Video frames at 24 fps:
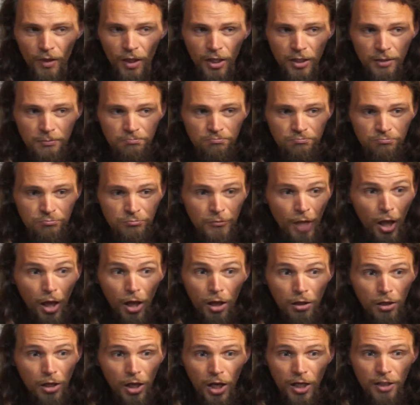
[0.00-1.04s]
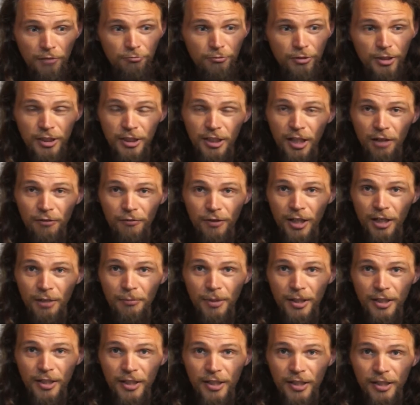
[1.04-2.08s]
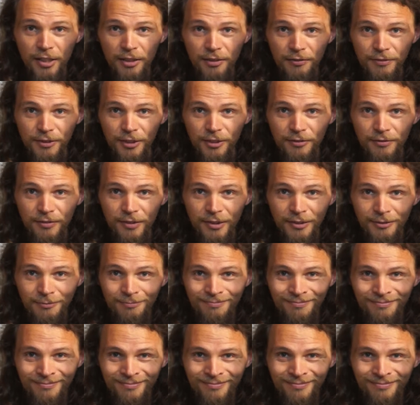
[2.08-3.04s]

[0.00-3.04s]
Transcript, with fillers: Um, I really can't recommend it enough so far.